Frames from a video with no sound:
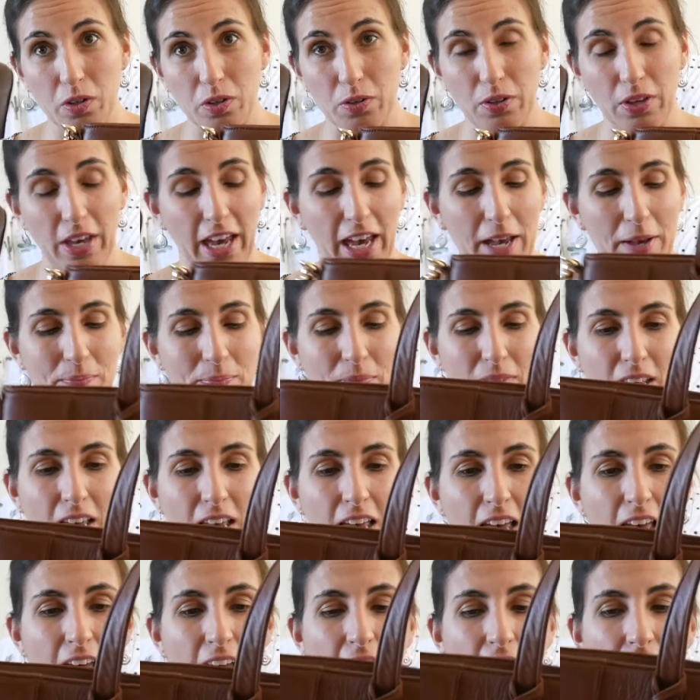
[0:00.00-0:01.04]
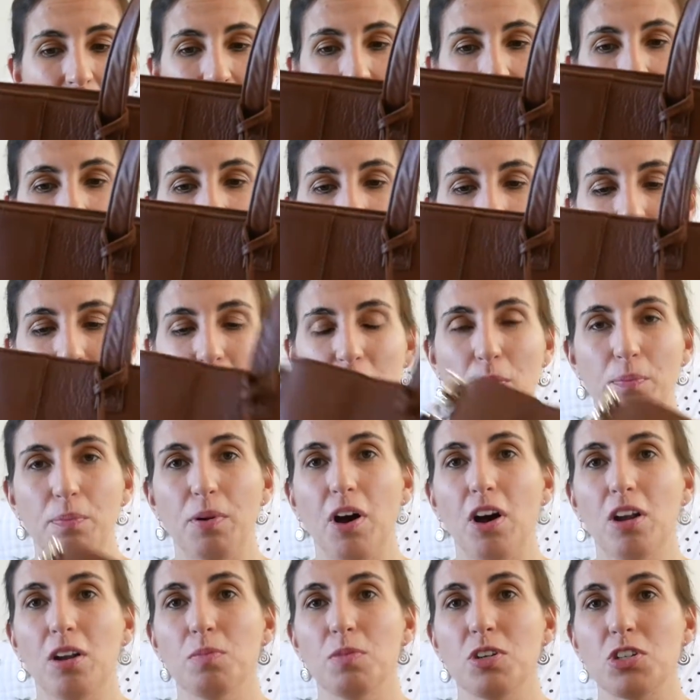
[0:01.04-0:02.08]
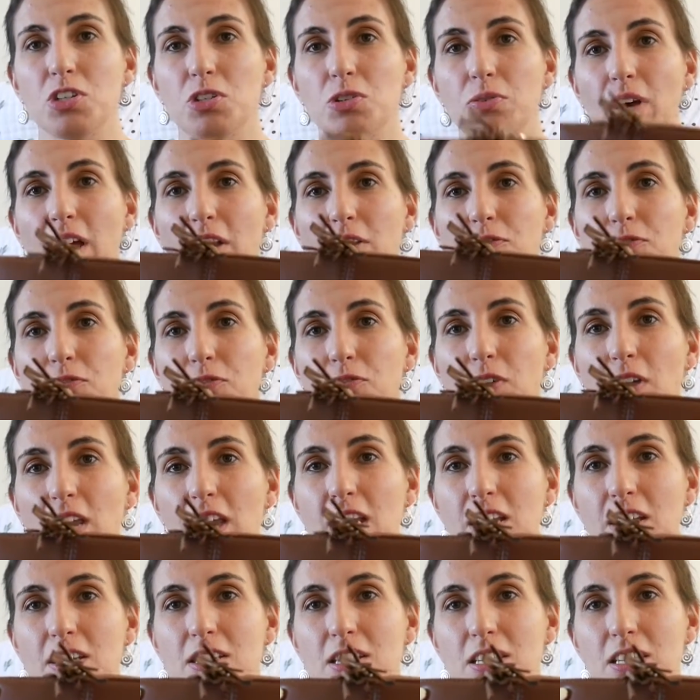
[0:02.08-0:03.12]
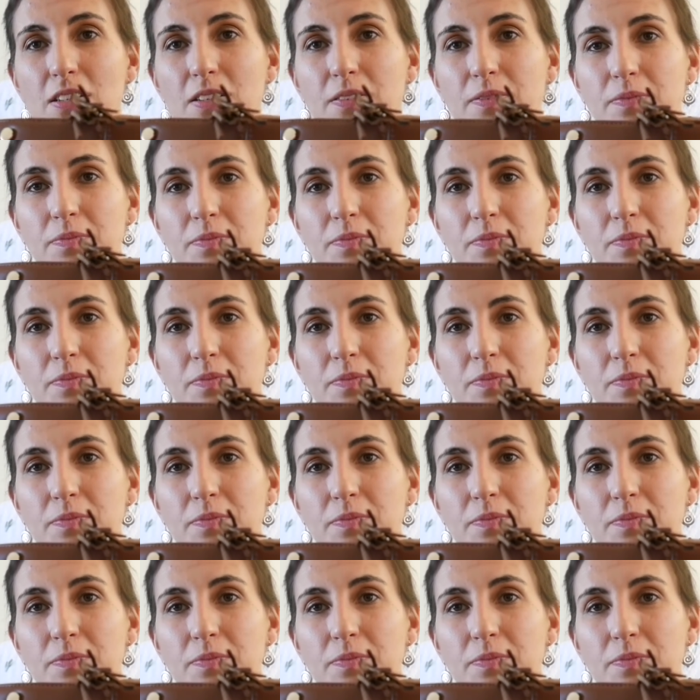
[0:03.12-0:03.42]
okay? And on the bottom you do have feet.